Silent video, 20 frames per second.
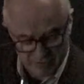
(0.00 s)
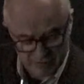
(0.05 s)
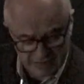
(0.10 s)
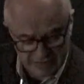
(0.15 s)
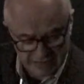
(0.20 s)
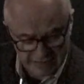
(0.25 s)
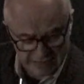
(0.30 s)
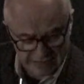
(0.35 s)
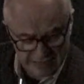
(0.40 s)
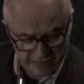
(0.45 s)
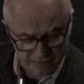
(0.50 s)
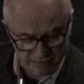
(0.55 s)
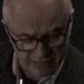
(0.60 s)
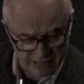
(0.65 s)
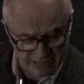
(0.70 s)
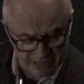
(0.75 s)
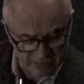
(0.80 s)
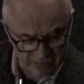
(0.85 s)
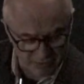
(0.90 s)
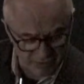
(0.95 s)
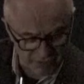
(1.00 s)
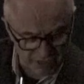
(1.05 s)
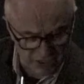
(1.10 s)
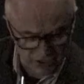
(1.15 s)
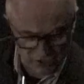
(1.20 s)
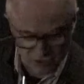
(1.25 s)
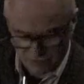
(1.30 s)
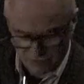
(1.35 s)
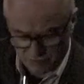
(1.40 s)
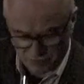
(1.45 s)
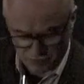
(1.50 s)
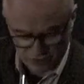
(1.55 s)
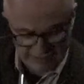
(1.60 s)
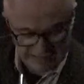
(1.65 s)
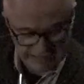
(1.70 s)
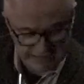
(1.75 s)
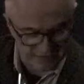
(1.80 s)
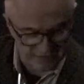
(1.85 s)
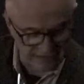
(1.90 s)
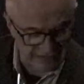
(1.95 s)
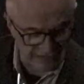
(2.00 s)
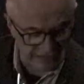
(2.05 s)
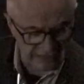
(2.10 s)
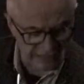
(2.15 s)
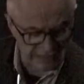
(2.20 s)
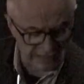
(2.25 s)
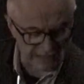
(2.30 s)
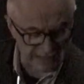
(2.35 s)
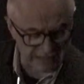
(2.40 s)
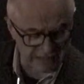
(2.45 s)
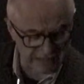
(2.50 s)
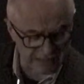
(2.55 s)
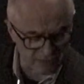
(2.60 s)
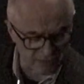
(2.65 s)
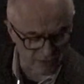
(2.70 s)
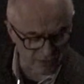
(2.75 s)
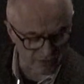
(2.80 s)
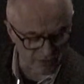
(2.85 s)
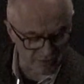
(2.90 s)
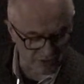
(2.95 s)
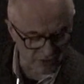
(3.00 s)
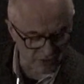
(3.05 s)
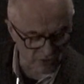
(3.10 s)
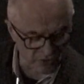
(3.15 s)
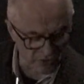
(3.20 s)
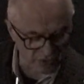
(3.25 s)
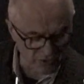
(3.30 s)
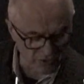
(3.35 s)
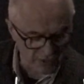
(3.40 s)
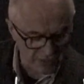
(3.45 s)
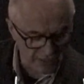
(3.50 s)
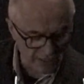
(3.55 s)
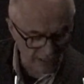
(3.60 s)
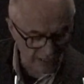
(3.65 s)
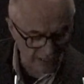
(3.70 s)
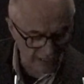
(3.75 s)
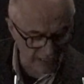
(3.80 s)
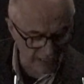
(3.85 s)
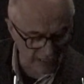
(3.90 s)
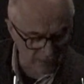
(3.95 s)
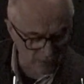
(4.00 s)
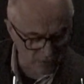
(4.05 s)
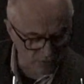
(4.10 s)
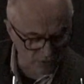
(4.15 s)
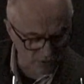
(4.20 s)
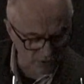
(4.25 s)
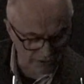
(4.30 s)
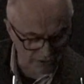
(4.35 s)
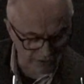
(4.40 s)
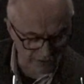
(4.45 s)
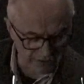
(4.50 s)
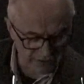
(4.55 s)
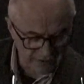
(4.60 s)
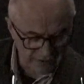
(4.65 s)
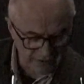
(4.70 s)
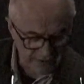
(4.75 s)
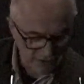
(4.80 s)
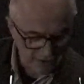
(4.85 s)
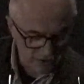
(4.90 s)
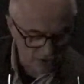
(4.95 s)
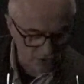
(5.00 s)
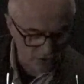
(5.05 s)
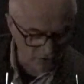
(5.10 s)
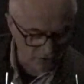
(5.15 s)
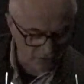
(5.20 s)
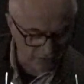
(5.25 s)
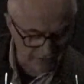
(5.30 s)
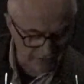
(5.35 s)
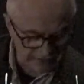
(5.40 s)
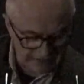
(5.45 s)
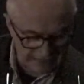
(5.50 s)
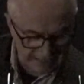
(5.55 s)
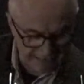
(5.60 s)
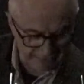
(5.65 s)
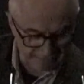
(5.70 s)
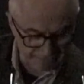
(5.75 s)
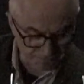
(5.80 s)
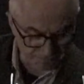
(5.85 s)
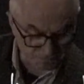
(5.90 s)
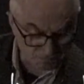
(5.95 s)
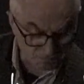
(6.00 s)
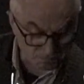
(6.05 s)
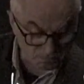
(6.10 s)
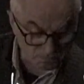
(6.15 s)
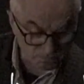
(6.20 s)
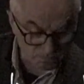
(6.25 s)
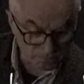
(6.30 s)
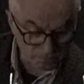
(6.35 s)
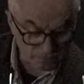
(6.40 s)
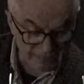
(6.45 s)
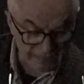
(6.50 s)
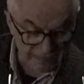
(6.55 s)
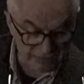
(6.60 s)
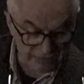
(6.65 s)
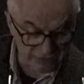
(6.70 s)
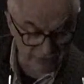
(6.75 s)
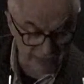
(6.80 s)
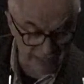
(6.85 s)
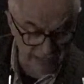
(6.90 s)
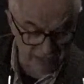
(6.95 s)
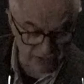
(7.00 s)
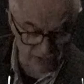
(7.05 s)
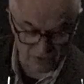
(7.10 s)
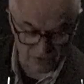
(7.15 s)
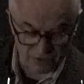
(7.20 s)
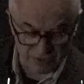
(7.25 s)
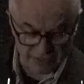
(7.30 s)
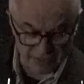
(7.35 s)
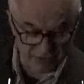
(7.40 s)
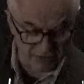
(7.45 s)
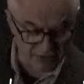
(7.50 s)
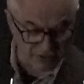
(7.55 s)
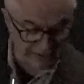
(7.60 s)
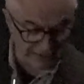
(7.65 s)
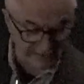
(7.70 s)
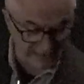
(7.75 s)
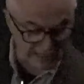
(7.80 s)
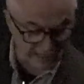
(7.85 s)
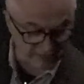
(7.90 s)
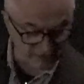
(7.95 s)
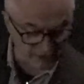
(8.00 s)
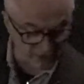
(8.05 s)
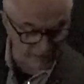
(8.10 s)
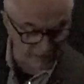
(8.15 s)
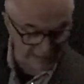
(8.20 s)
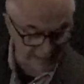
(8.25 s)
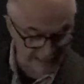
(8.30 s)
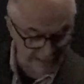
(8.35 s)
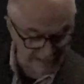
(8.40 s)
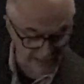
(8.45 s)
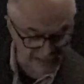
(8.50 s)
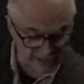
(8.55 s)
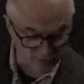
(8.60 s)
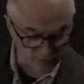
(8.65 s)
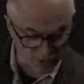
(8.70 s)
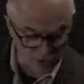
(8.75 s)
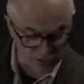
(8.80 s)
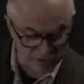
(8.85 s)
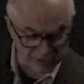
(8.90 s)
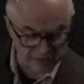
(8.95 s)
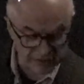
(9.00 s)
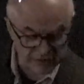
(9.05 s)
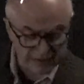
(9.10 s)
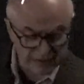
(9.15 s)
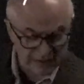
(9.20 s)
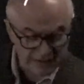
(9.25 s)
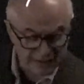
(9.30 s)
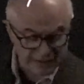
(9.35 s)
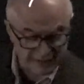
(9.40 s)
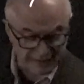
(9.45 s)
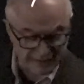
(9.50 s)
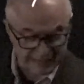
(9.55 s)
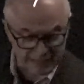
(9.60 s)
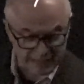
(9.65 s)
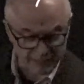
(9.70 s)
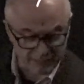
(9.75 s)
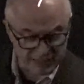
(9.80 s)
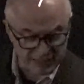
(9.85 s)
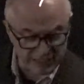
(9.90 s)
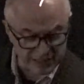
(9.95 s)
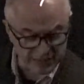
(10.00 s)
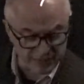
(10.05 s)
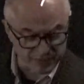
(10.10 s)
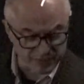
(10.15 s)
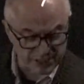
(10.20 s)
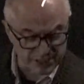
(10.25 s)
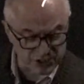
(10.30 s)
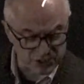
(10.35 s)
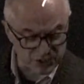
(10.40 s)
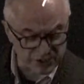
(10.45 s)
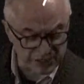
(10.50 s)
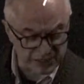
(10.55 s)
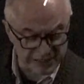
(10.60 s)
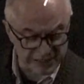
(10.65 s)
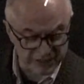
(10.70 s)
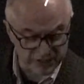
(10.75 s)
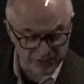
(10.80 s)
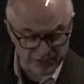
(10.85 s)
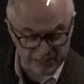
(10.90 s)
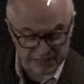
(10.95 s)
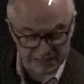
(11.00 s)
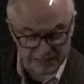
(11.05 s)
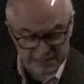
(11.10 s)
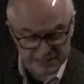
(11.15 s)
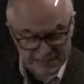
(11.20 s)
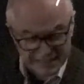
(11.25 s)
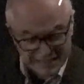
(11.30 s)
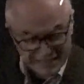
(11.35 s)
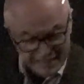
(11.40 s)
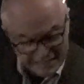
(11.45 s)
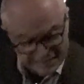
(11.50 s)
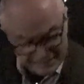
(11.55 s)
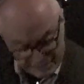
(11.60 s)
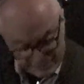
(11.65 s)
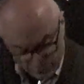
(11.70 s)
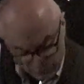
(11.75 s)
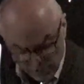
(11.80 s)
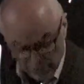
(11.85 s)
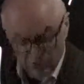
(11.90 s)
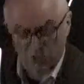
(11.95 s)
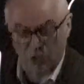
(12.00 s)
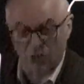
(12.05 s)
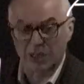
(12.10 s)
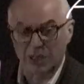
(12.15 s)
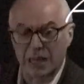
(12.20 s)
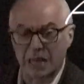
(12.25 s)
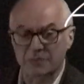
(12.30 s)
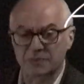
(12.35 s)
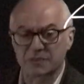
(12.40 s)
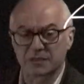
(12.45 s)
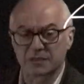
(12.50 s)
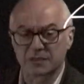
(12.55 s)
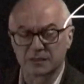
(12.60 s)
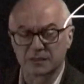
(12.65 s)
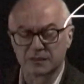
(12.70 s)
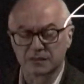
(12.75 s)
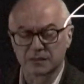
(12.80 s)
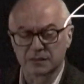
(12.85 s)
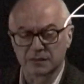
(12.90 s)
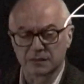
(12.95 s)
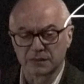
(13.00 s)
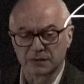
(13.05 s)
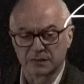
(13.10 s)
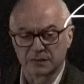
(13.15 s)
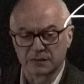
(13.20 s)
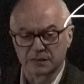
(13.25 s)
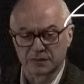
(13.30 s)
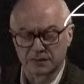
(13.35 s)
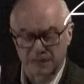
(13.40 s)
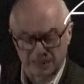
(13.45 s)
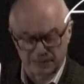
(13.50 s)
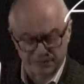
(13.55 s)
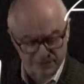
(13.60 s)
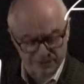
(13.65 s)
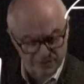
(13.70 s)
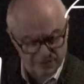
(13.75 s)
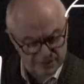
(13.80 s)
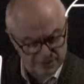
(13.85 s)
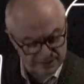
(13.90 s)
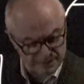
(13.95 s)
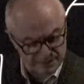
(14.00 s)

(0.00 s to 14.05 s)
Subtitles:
that the capillary pressure for a spherical system will be 2 air water over the radius of the alveola. As the alveola gets smaller, the capillary pressure increases and it will collapse the alveola.